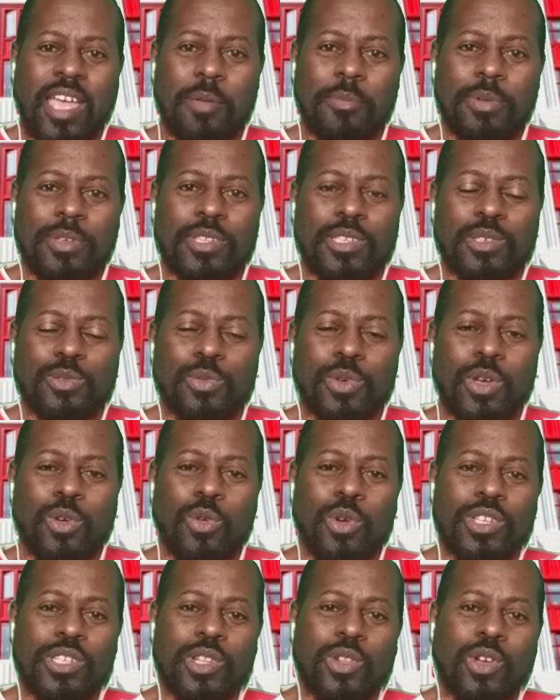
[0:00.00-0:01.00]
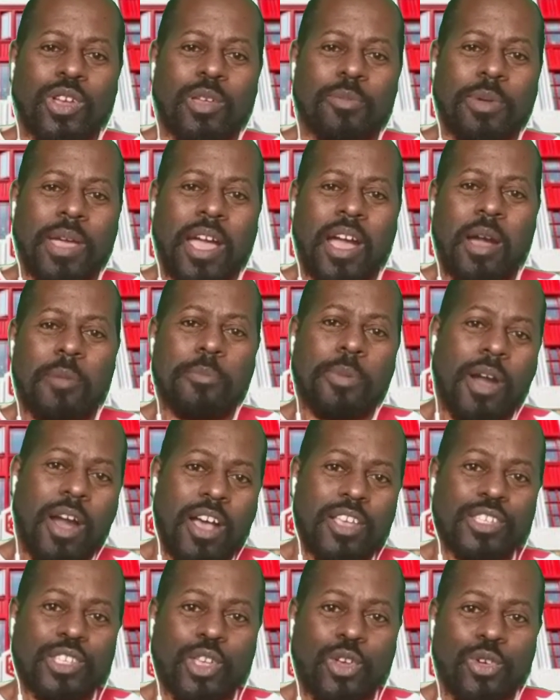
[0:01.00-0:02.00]
happens, we always look about our
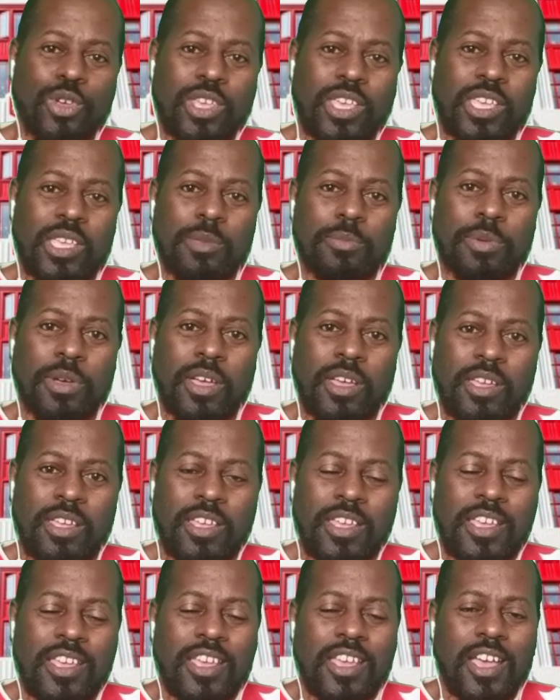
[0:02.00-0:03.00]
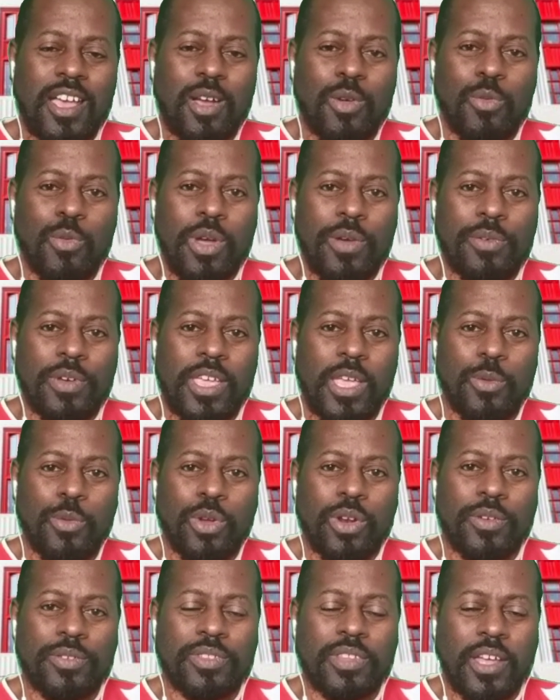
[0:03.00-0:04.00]
past goalkeeper and whether he
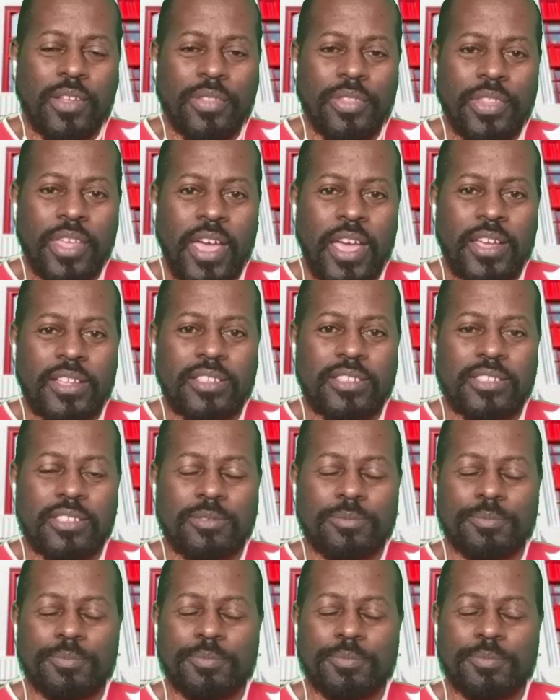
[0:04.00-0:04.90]
would have done that.